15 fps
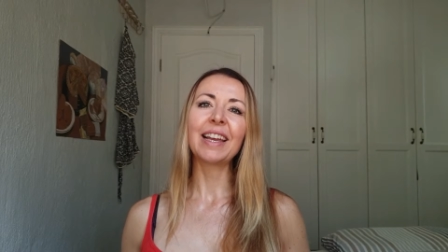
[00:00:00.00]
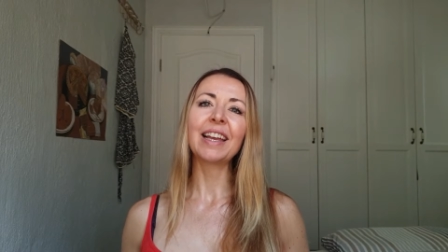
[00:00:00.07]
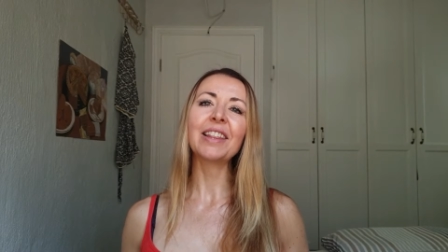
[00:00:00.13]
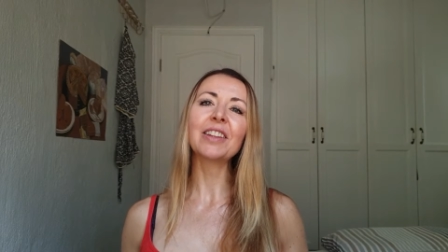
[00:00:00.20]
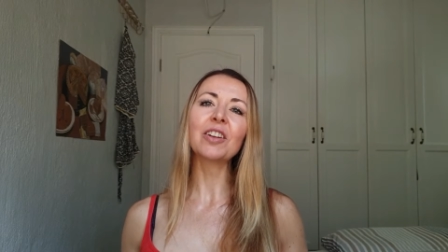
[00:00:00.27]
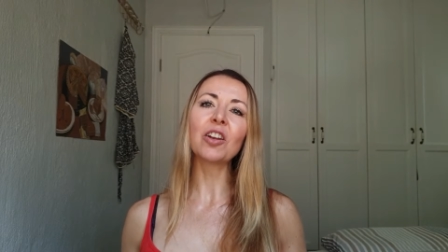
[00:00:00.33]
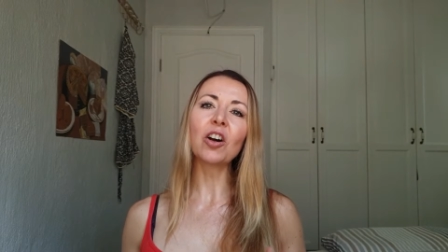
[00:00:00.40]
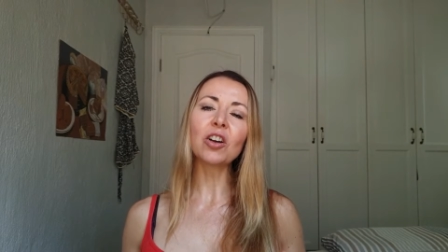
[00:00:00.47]
In
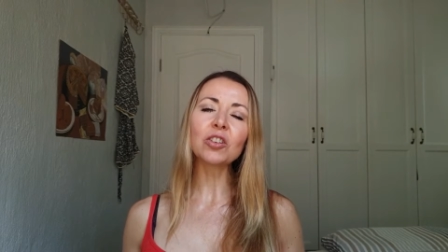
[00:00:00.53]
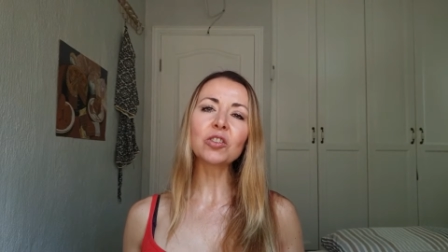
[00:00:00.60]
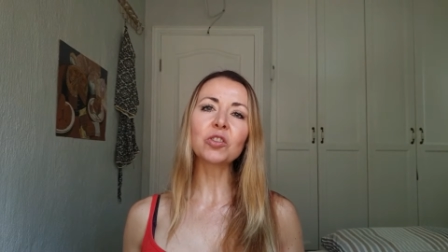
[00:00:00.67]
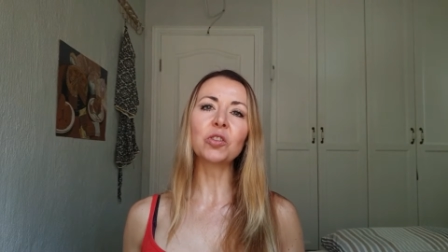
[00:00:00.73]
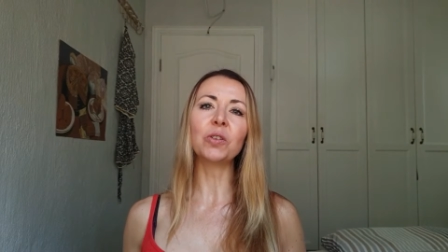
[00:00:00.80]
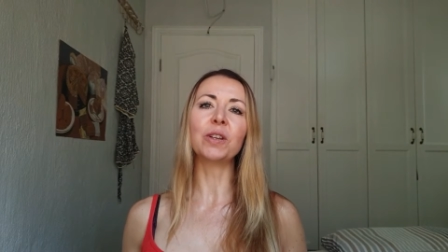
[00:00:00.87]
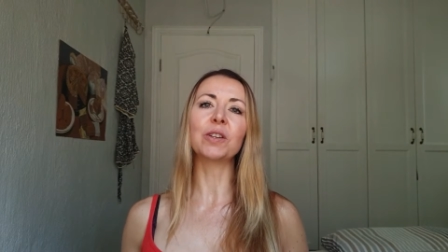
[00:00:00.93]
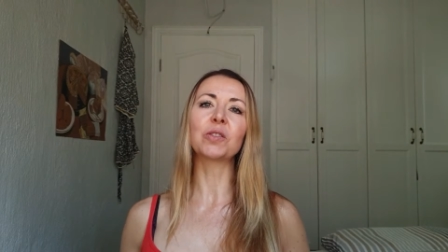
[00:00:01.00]
the last
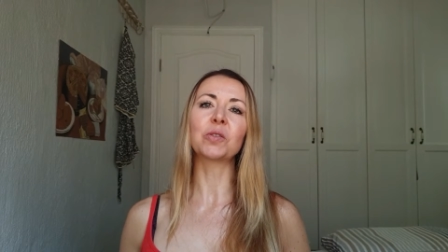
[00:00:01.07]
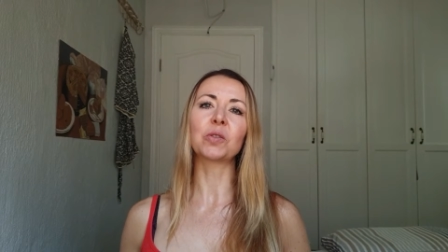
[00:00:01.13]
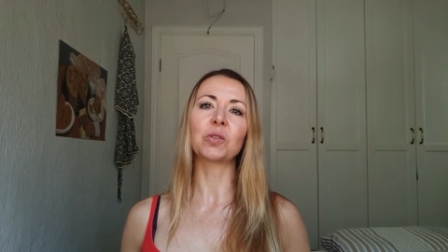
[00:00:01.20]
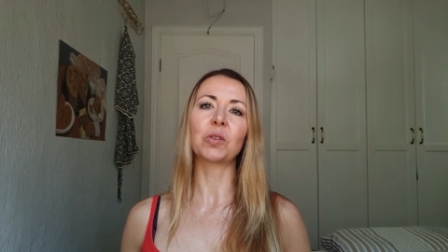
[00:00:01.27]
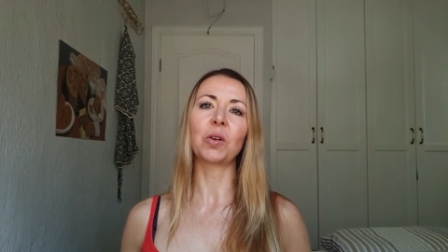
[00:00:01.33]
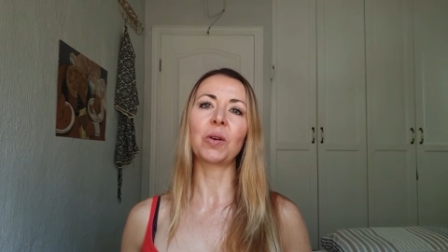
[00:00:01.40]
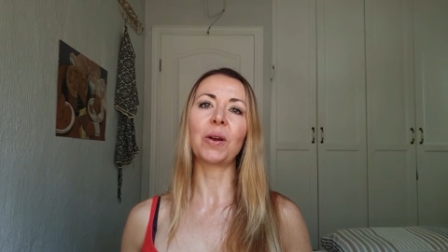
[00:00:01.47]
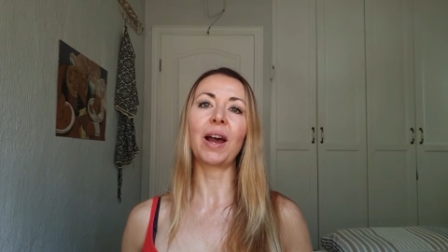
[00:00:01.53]
two years or
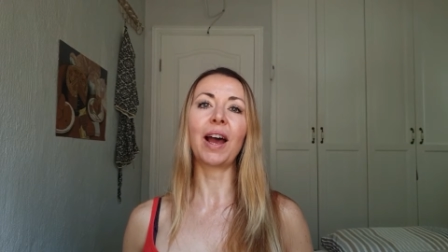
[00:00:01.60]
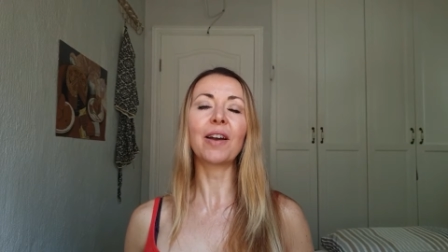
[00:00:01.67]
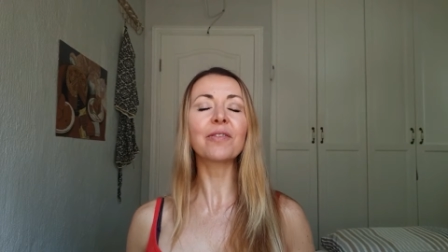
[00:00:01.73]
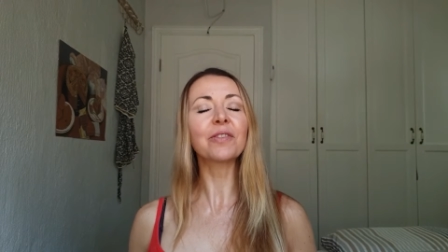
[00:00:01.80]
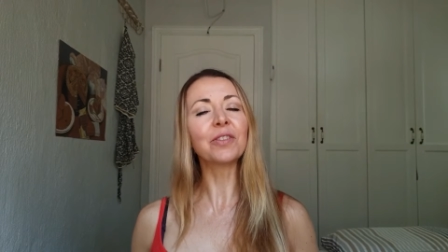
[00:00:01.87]
so, I've